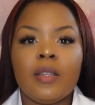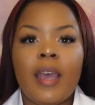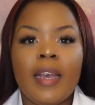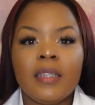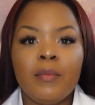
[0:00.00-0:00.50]

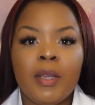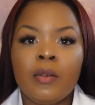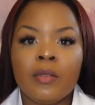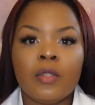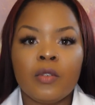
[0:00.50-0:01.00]
As a
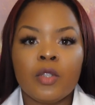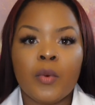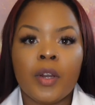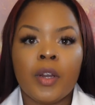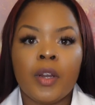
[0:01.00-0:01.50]
medical social
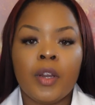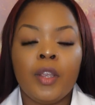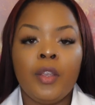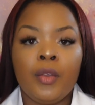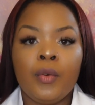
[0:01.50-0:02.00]
worker,
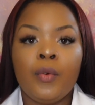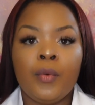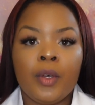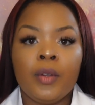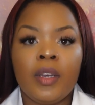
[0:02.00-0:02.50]
you will